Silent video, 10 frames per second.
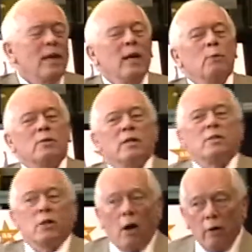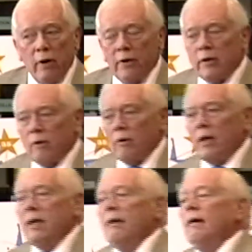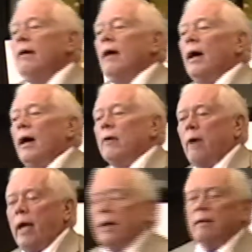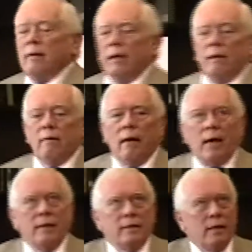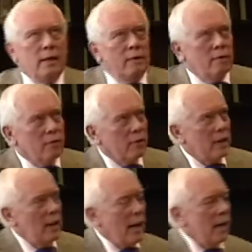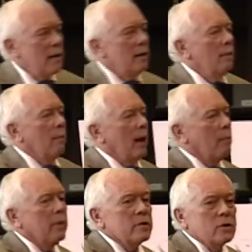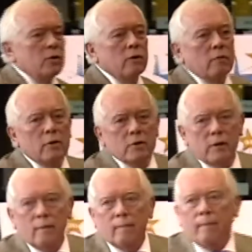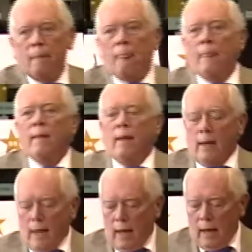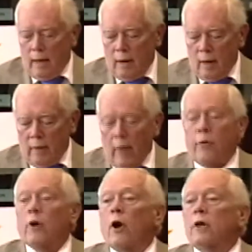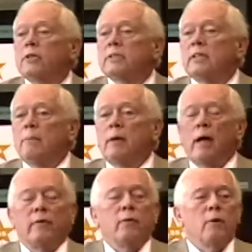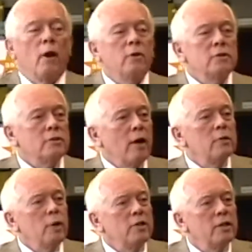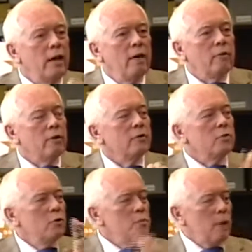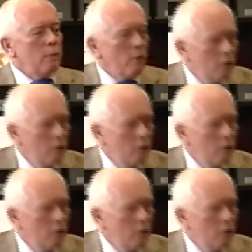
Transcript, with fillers: It was, it's an honorary degree uh, granted in 1838 by Princeton University and at their largest seminar, at their largest graduation ever, there's a newspaper